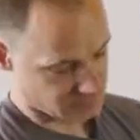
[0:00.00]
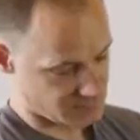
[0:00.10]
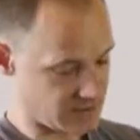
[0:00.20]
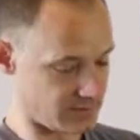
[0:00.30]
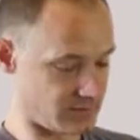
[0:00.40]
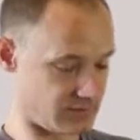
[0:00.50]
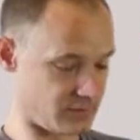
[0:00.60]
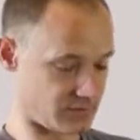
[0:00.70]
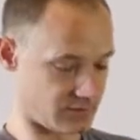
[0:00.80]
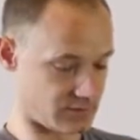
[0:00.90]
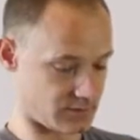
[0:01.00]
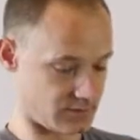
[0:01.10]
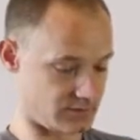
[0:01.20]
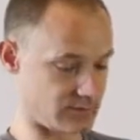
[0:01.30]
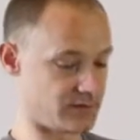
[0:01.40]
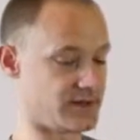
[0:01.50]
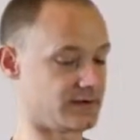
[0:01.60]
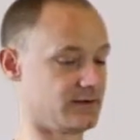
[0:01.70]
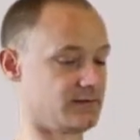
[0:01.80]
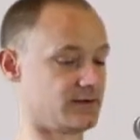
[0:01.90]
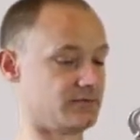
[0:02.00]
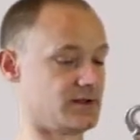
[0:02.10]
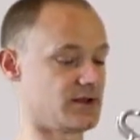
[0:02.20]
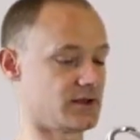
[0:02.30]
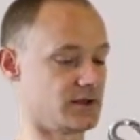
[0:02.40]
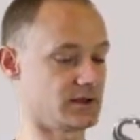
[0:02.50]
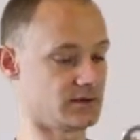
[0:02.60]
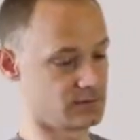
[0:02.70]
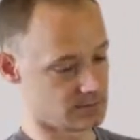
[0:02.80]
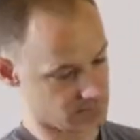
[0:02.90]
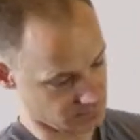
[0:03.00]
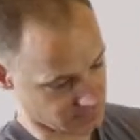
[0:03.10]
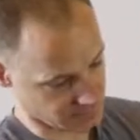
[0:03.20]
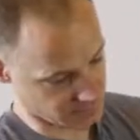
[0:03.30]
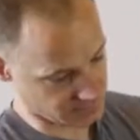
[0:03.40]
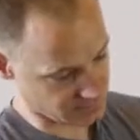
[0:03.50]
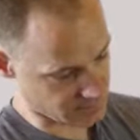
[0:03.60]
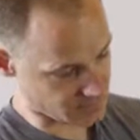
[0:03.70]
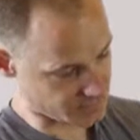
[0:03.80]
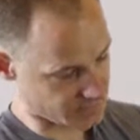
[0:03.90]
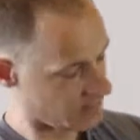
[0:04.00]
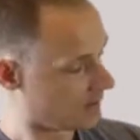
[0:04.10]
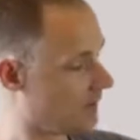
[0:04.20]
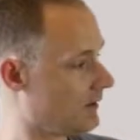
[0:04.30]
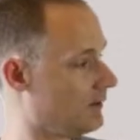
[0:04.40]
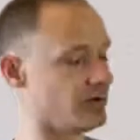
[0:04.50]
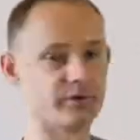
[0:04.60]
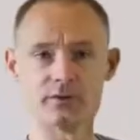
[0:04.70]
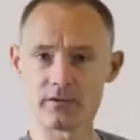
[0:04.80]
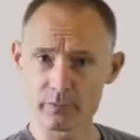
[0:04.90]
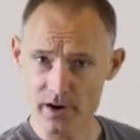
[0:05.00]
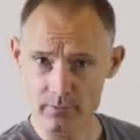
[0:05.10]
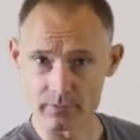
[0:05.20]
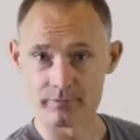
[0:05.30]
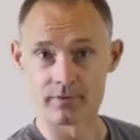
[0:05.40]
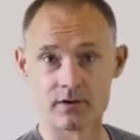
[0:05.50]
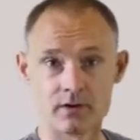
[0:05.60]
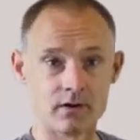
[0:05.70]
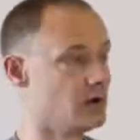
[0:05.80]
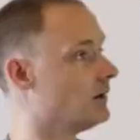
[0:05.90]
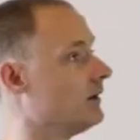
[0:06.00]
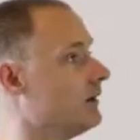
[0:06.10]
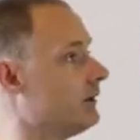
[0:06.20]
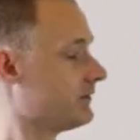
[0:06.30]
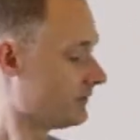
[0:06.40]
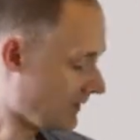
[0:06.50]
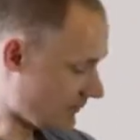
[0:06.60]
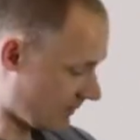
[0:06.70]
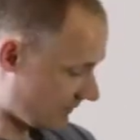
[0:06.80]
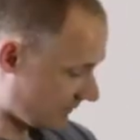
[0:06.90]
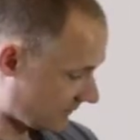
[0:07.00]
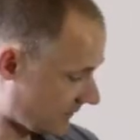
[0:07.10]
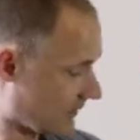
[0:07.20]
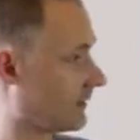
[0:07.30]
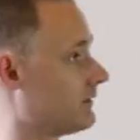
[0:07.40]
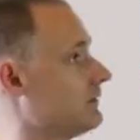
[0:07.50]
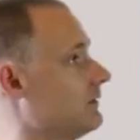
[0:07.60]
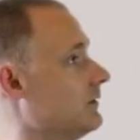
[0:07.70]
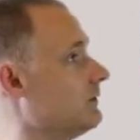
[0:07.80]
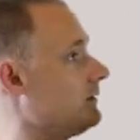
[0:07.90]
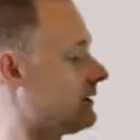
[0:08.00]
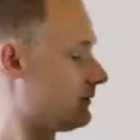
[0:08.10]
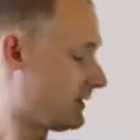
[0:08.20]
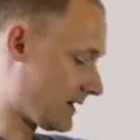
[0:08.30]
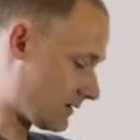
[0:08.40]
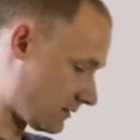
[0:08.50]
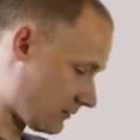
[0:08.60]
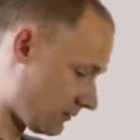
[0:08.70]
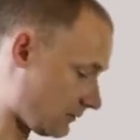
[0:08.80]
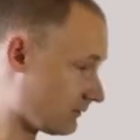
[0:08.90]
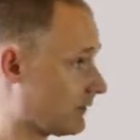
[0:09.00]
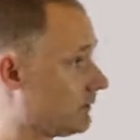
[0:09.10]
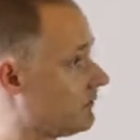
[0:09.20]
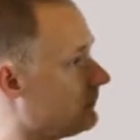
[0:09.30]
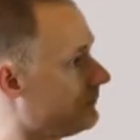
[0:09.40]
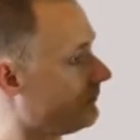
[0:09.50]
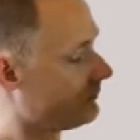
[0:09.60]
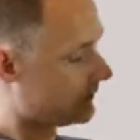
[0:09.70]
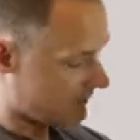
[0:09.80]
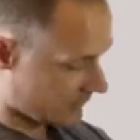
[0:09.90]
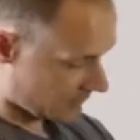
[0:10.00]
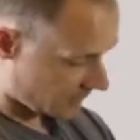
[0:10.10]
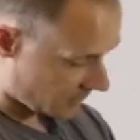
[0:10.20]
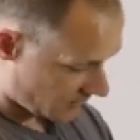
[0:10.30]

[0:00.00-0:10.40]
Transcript: Mechanisms are double-acting, self-locking, they're in good shape, but we do have a problem. There's no label on this thing, no label at all over the whole lanyard.